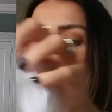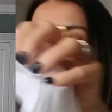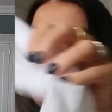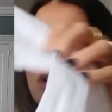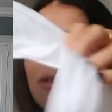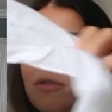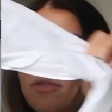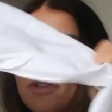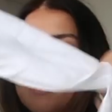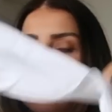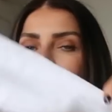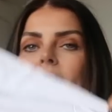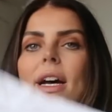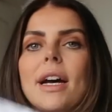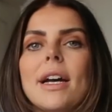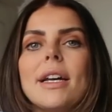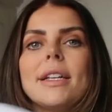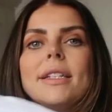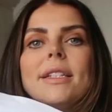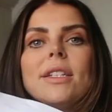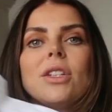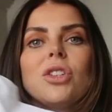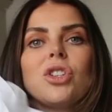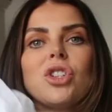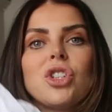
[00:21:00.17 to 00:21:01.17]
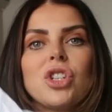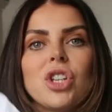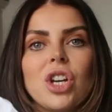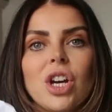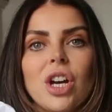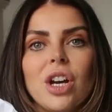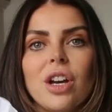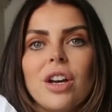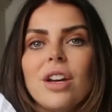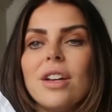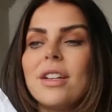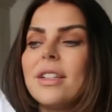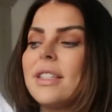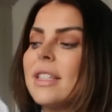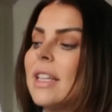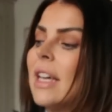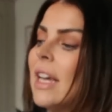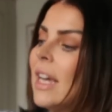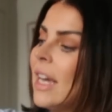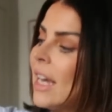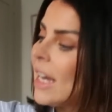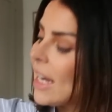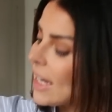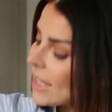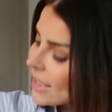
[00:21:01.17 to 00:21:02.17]
oversized shirt.
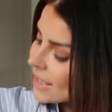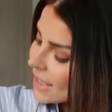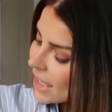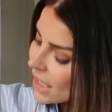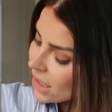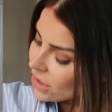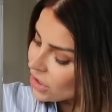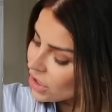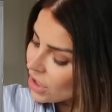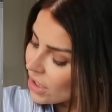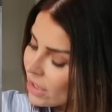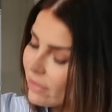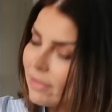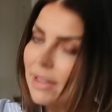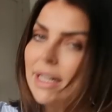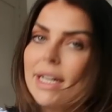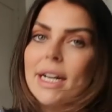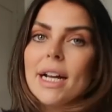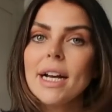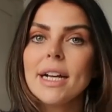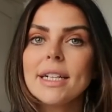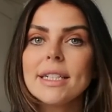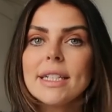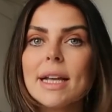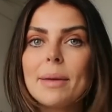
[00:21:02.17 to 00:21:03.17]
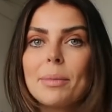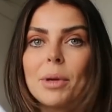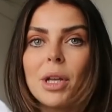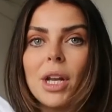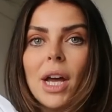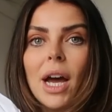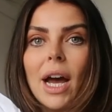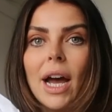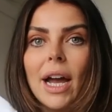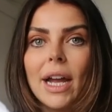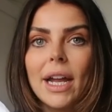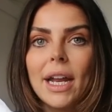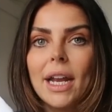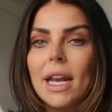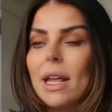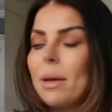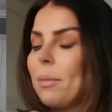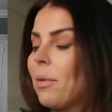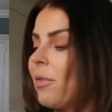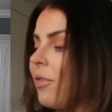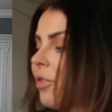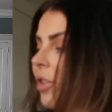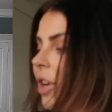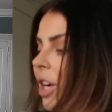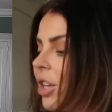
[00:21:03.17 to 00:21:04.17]
It's actually really nice. I'm gonna iron it
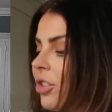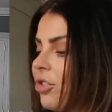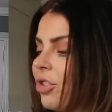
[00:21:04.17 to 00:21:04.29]
before I